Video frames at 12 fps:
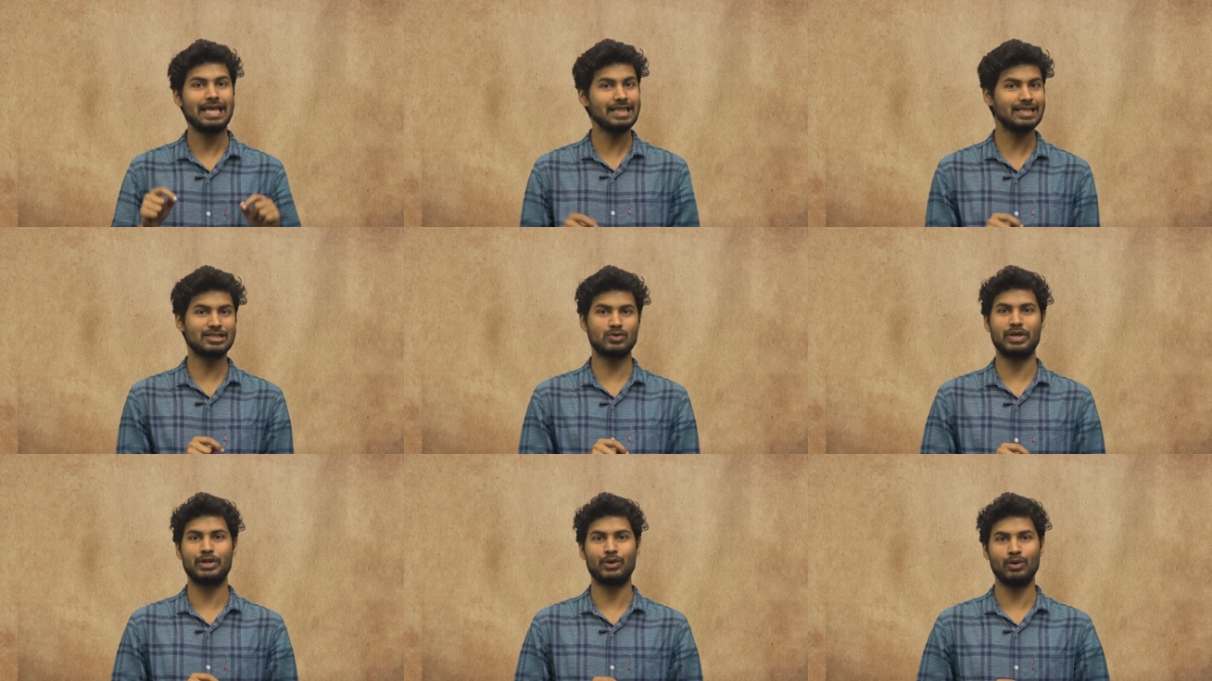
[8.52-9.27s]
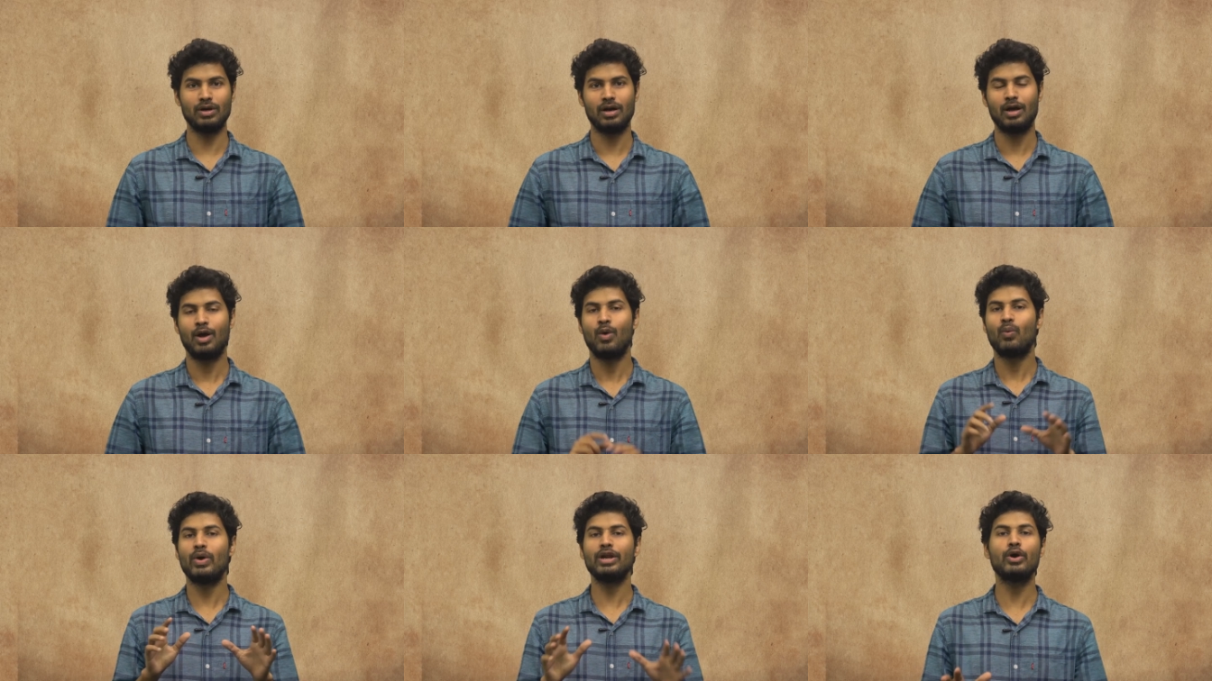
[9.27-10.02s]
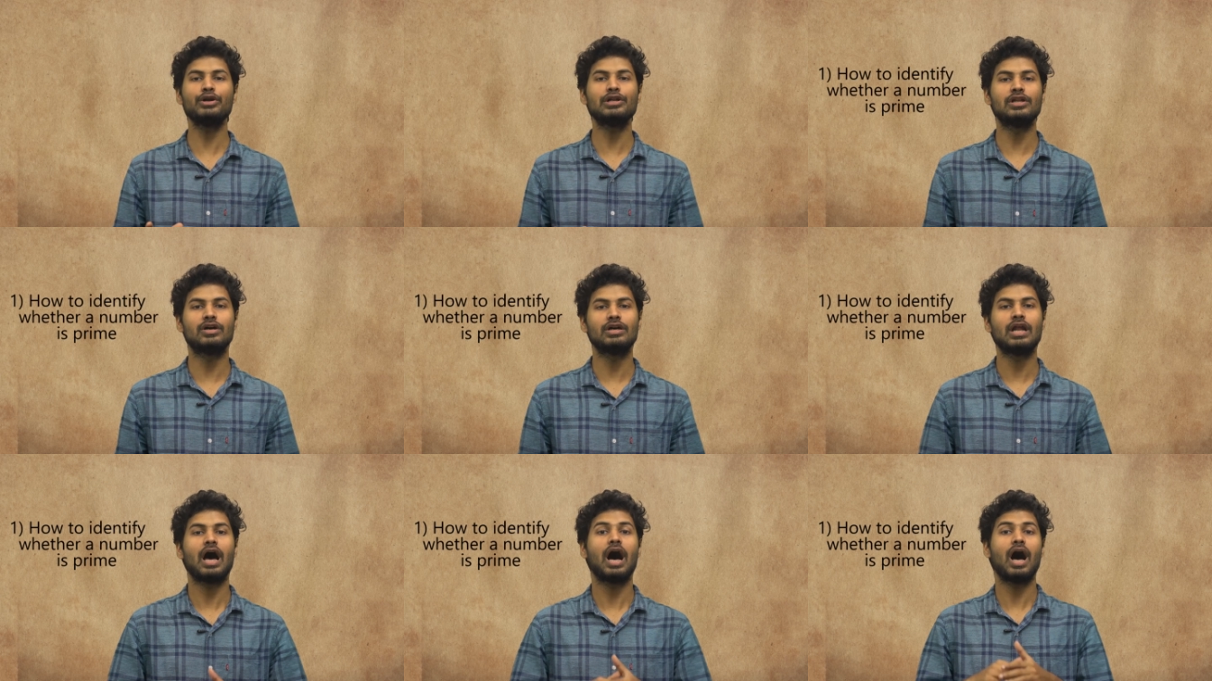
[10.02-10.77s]
In this video, we're going to
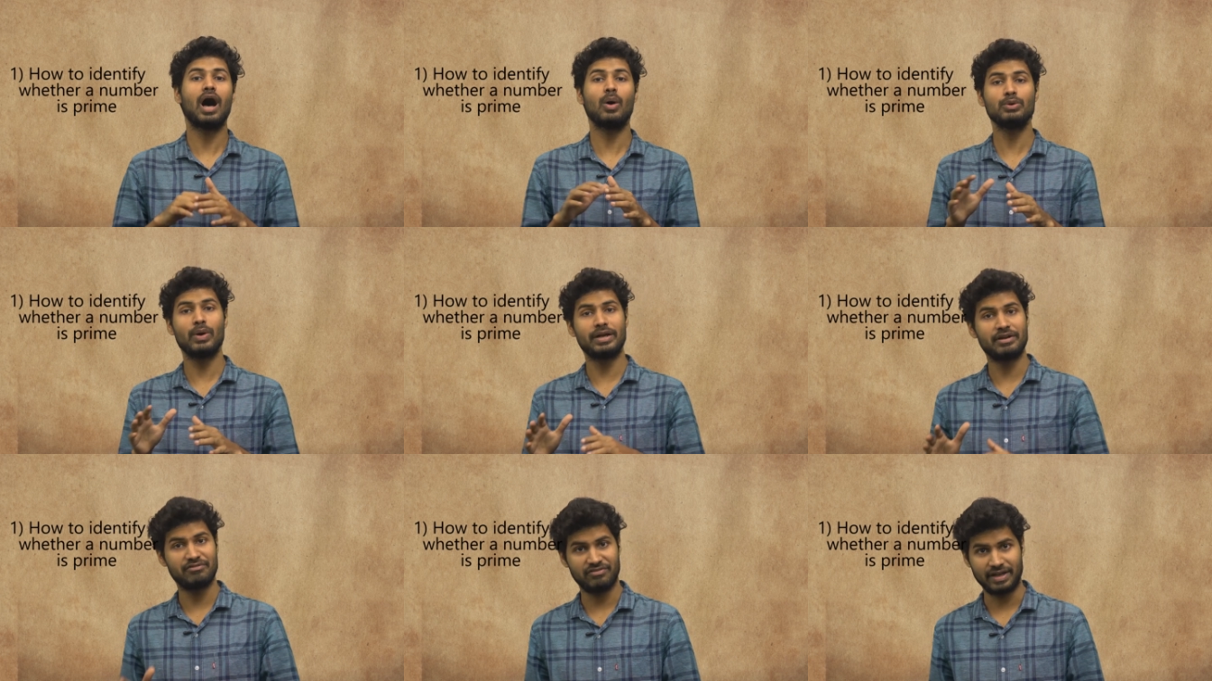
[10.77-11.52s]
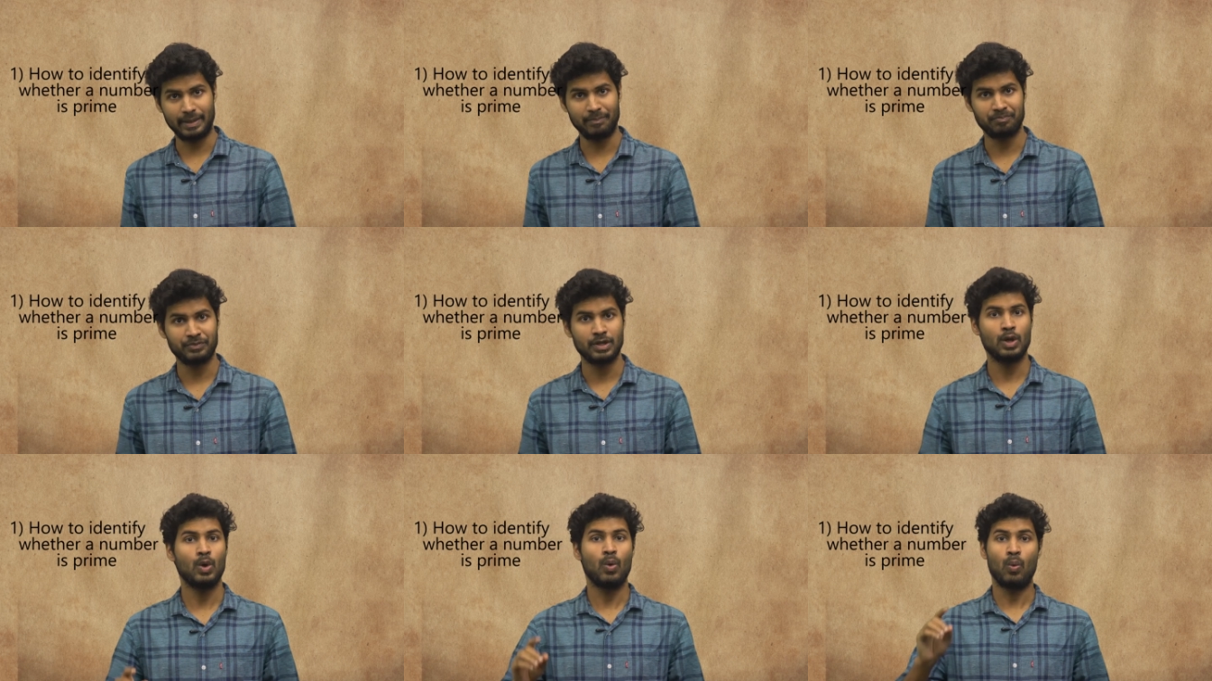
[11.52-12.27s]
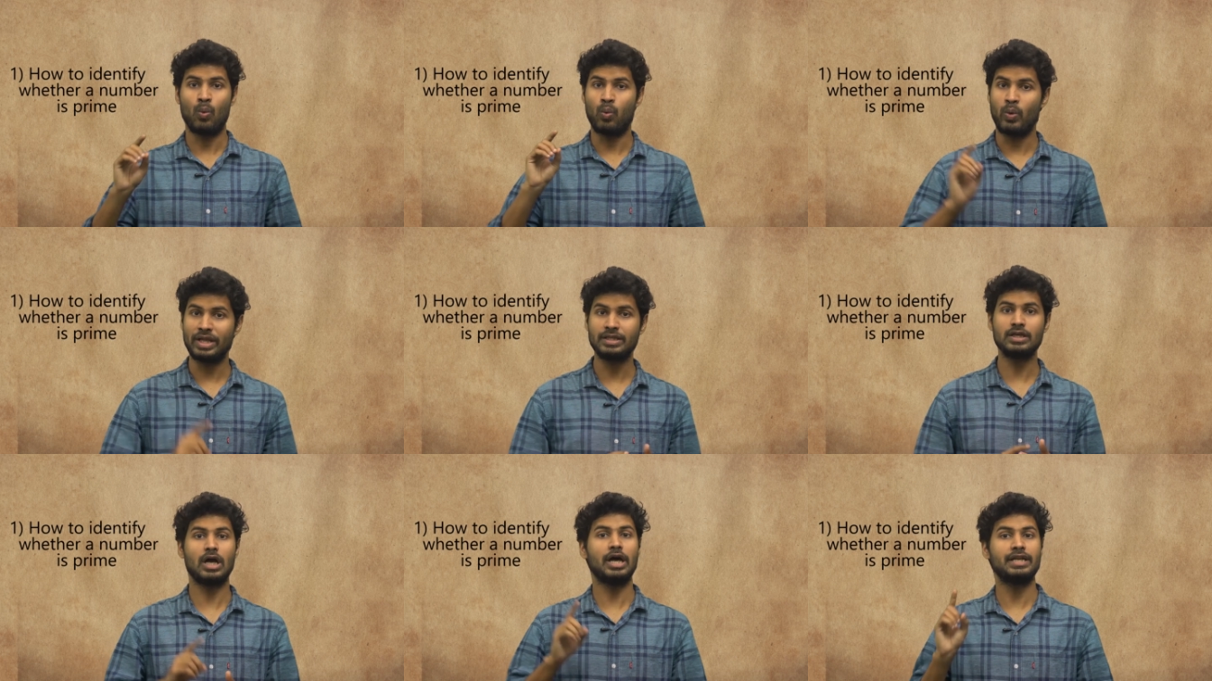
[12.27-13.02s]
learn how to identify
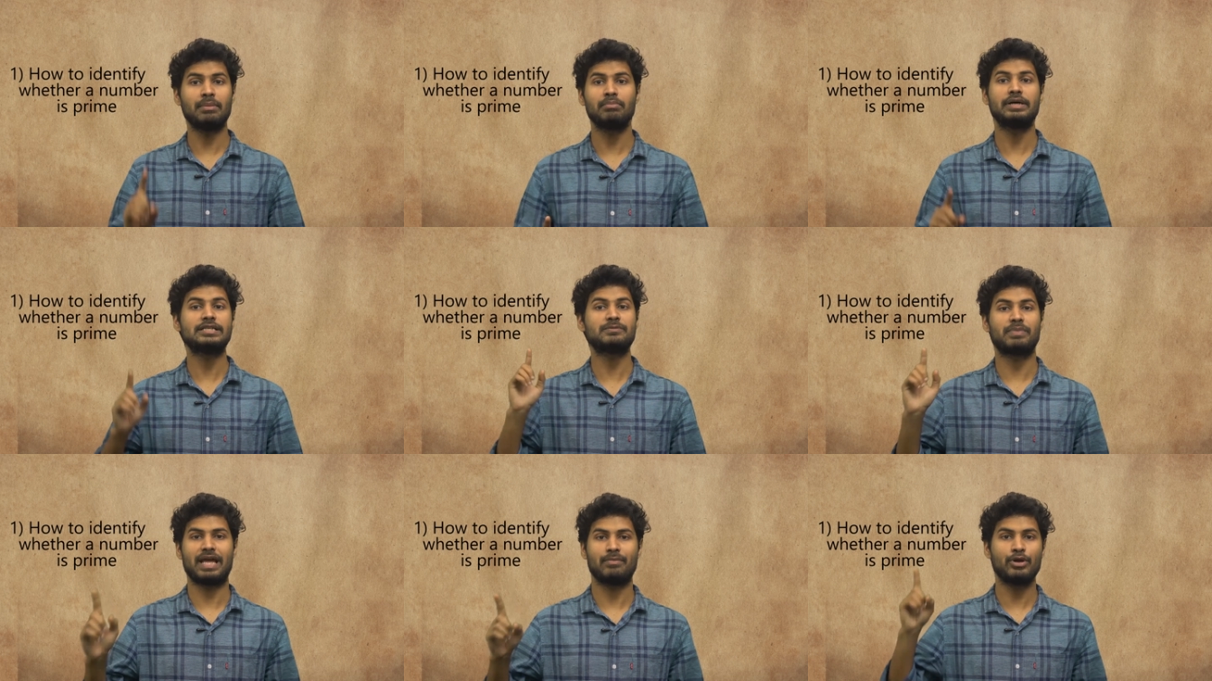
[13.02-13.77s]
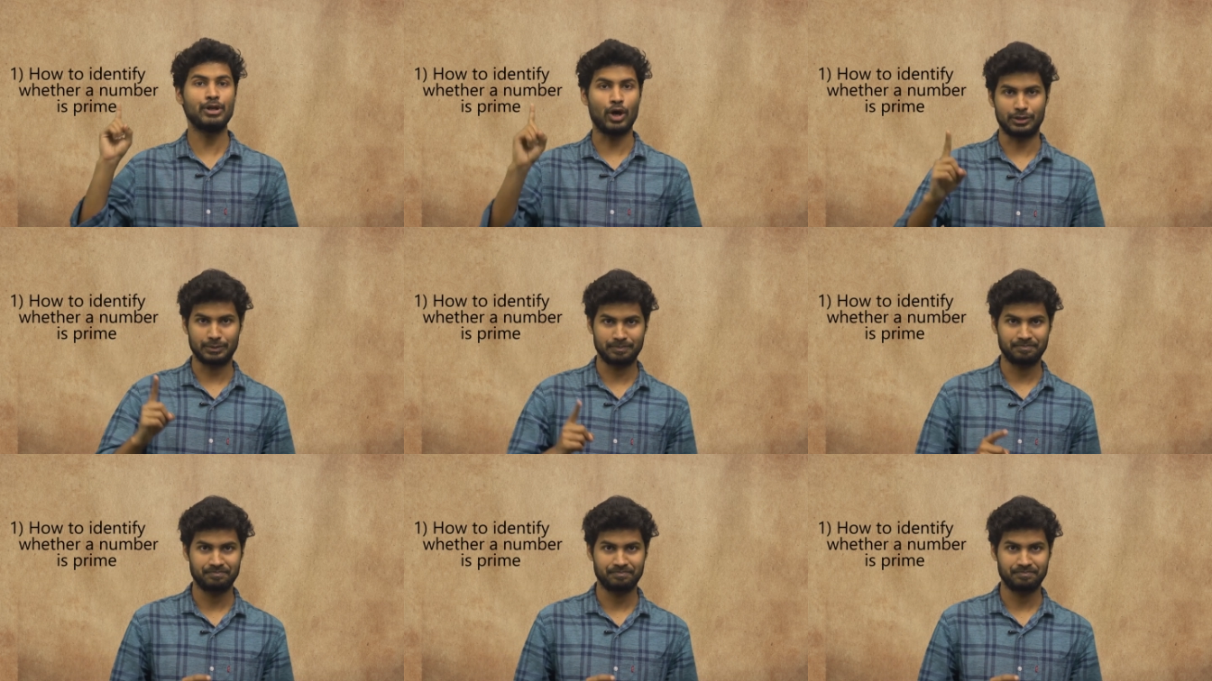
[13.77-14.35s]
whether a number is prime or not.